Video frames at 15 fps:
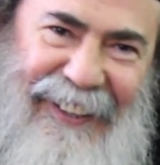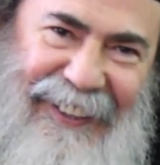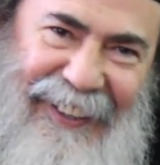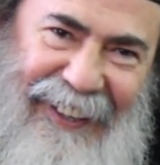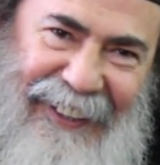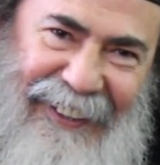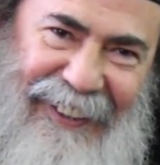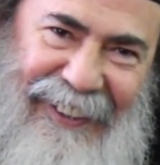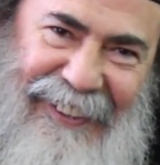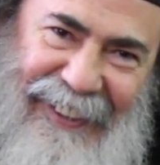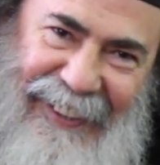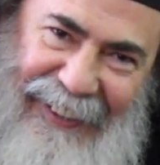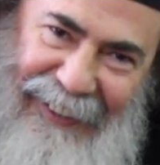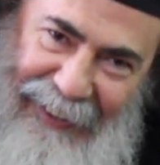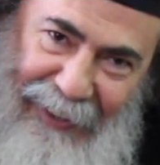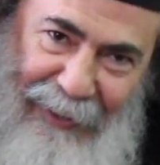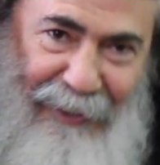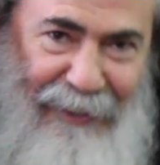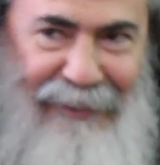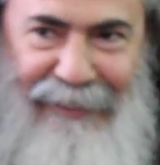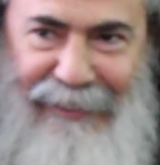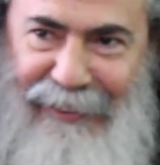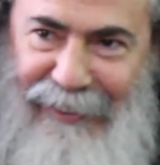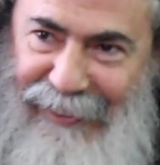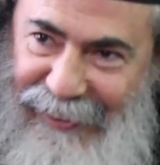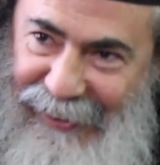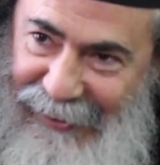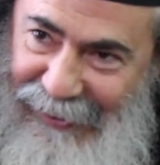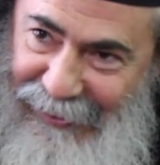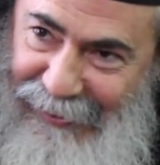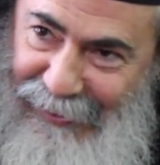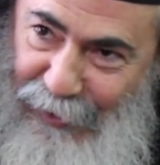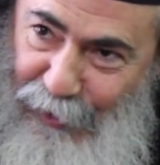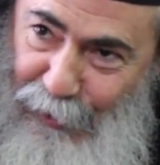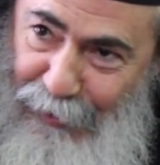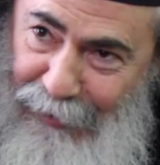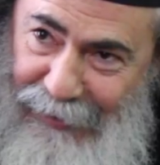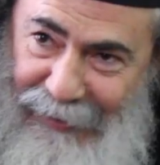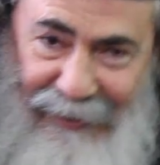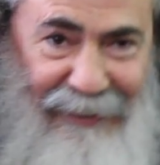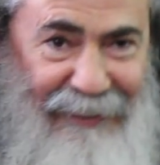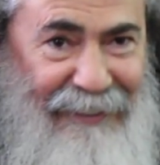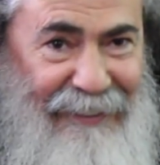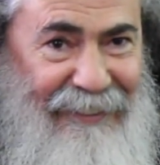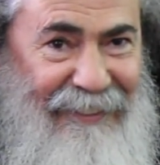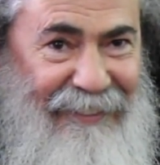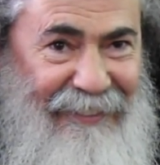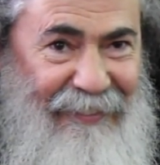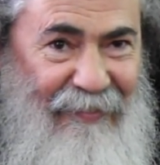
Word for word: like this. And yes, yes, yes, yes.